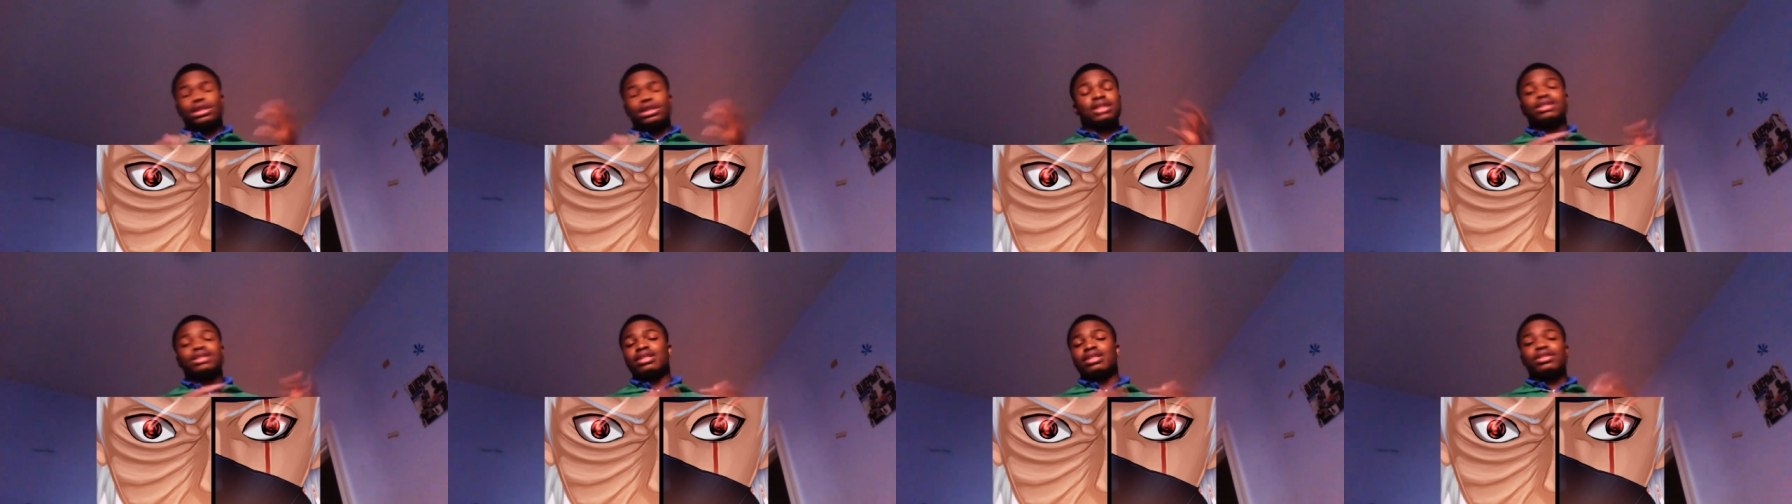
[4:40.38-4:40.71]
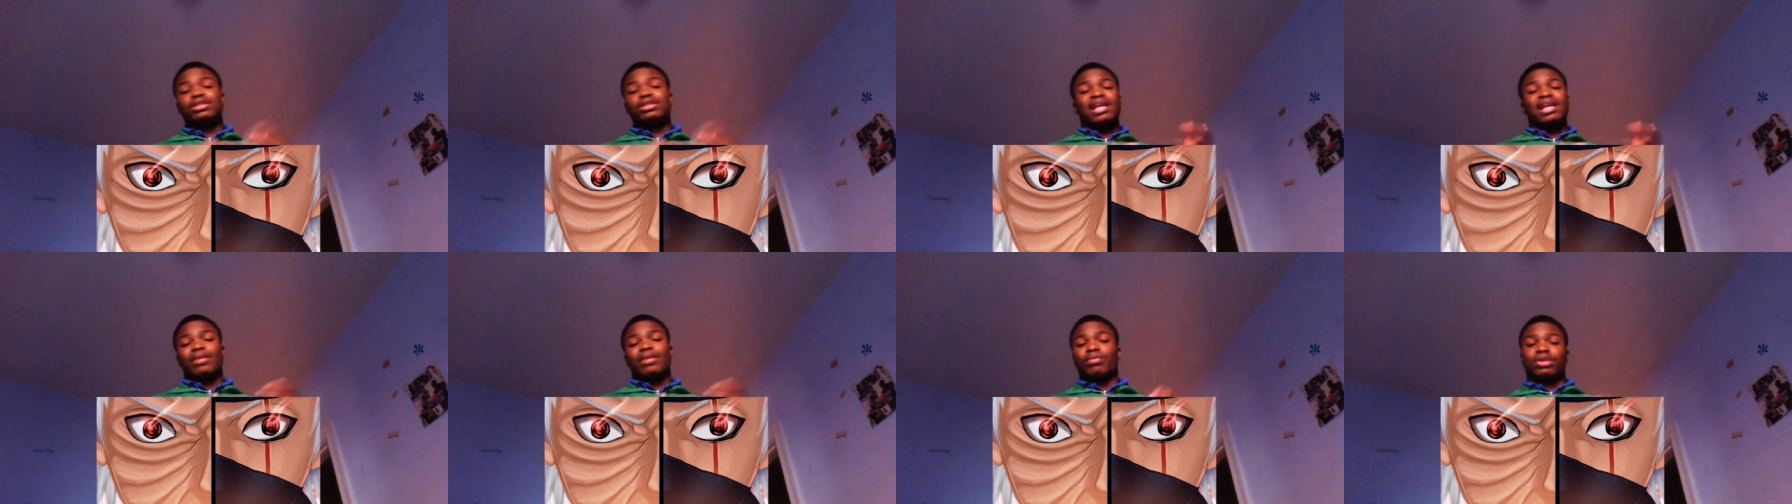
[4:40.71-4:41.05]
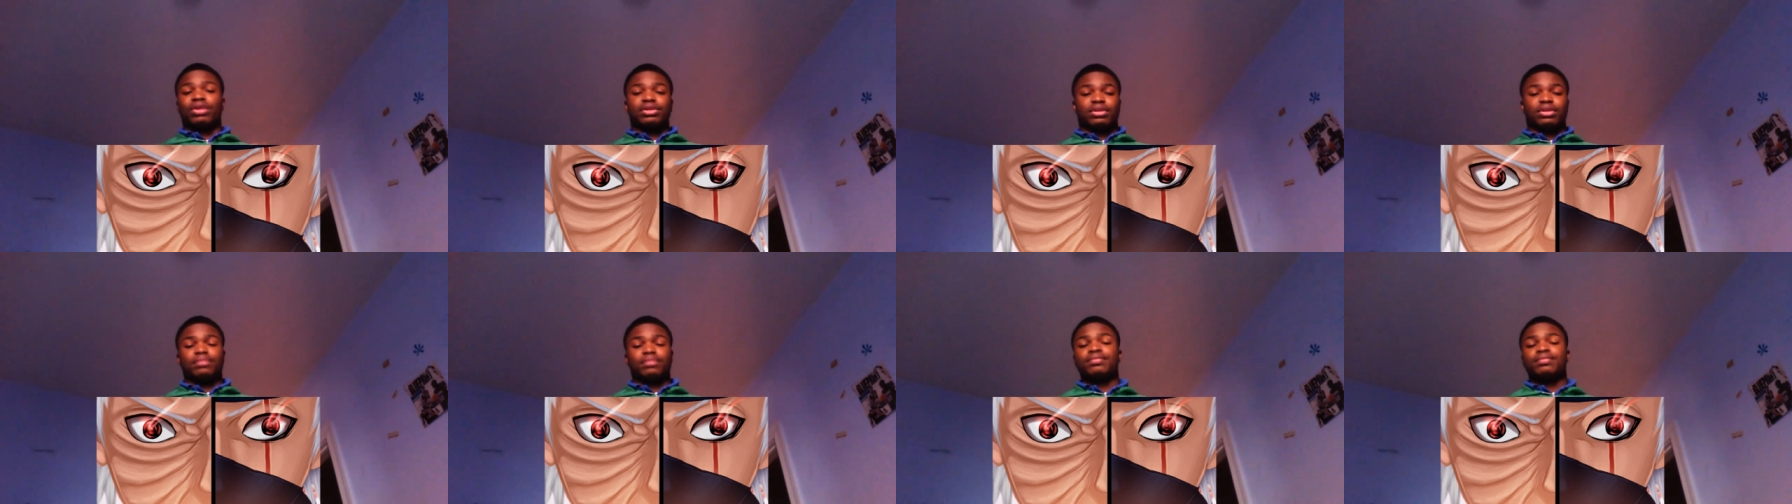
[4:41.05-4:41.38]
It's, it, it's not
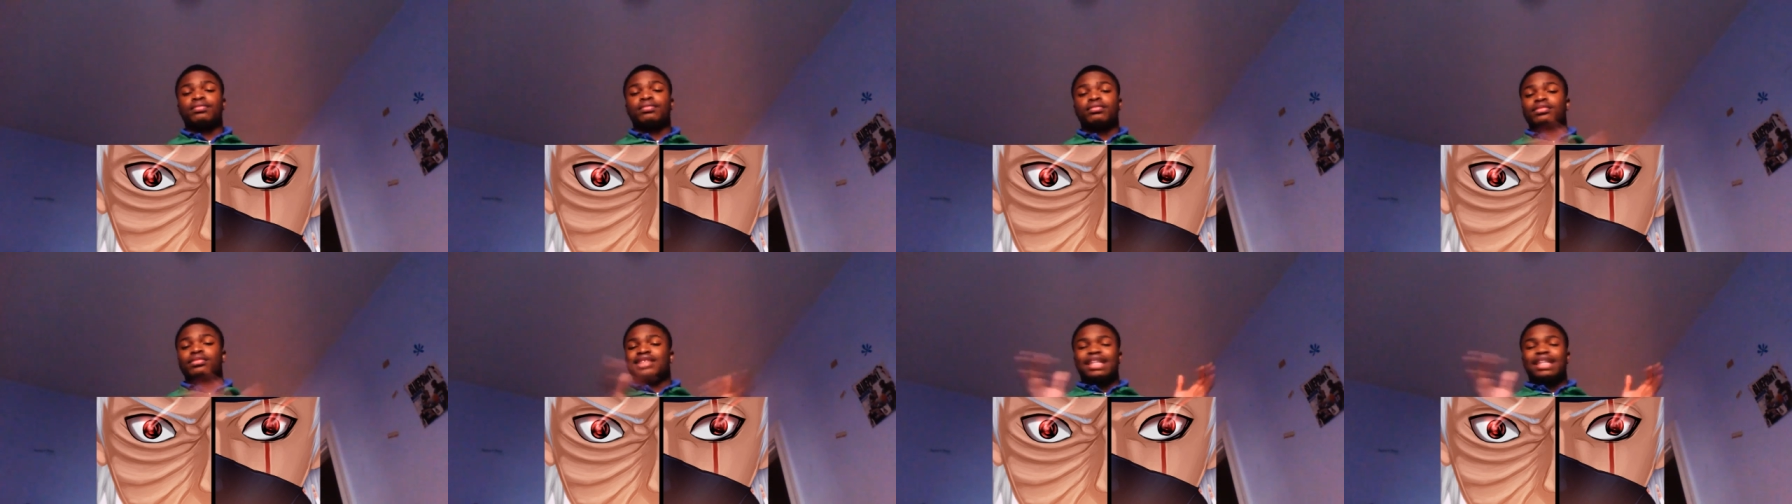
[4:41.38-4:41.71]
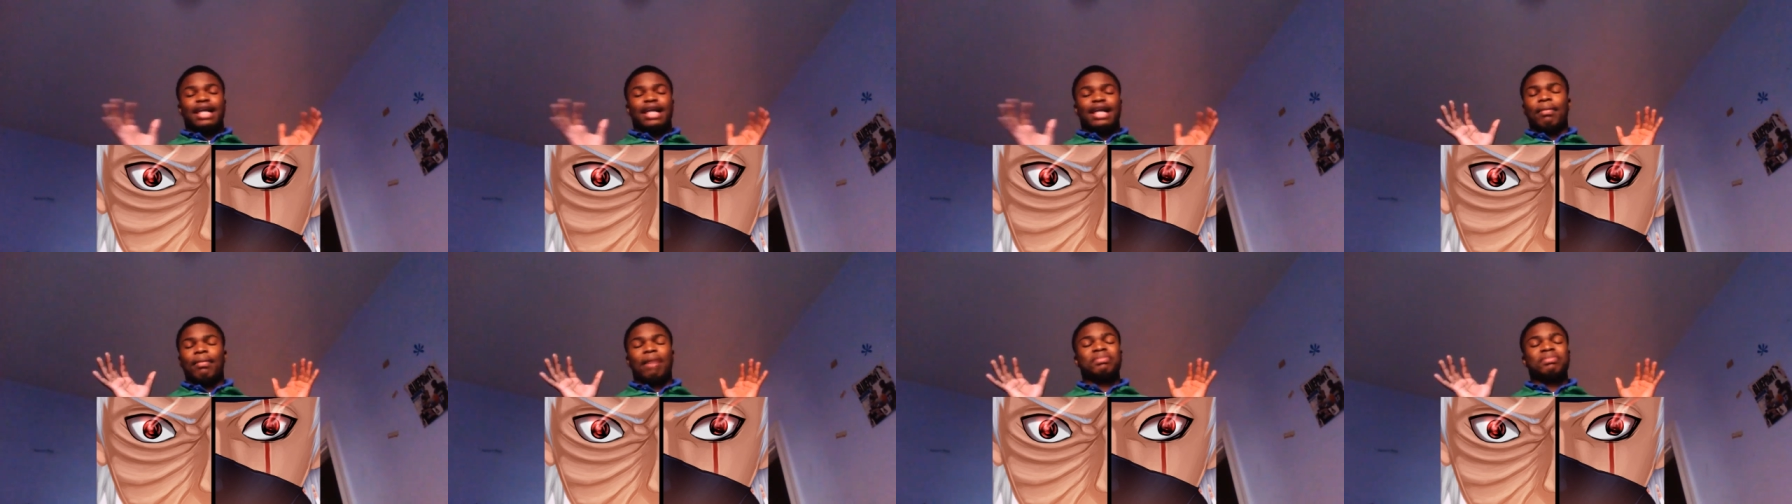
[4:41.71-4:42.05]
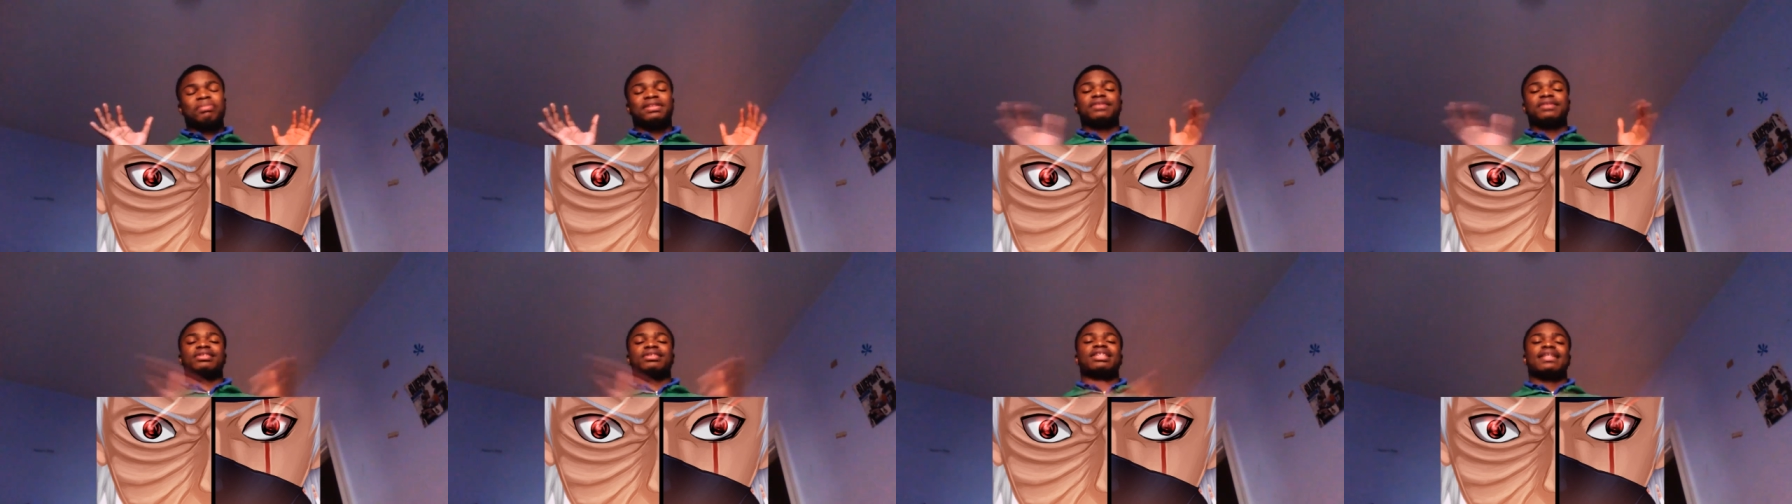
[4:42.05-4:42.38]
one of them. I'm,
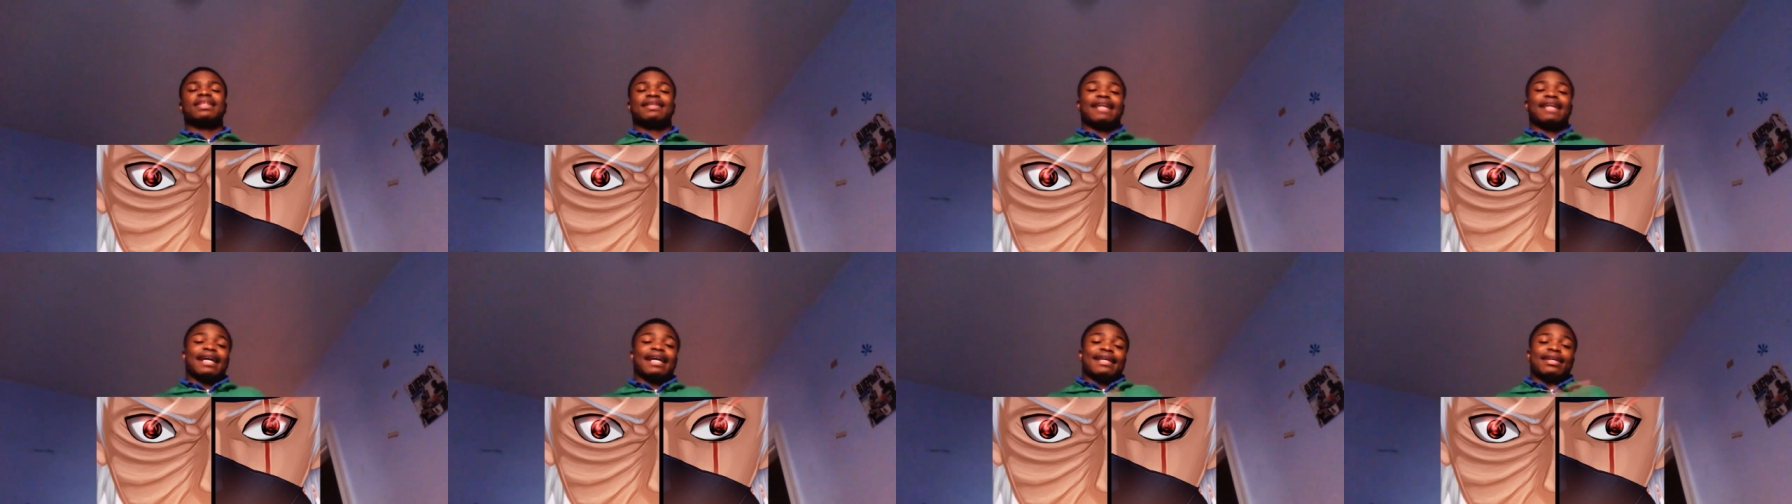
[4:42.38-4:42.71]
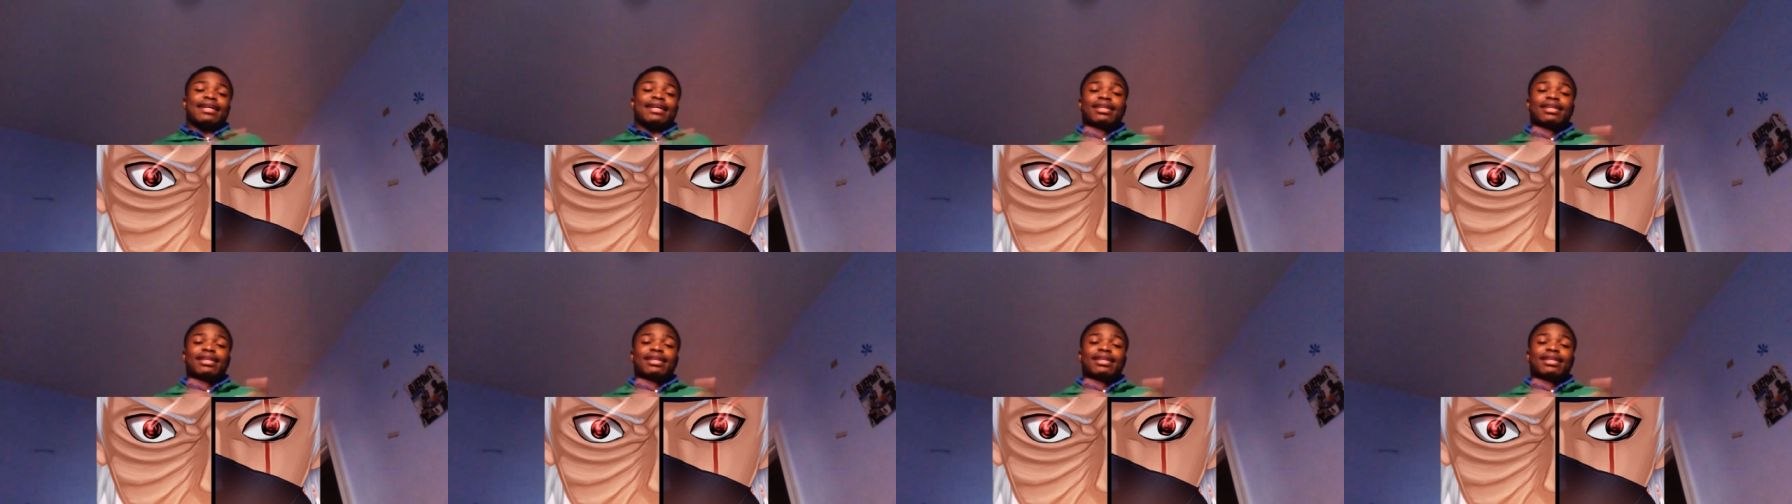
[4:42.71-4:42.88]
I'm still say Guy,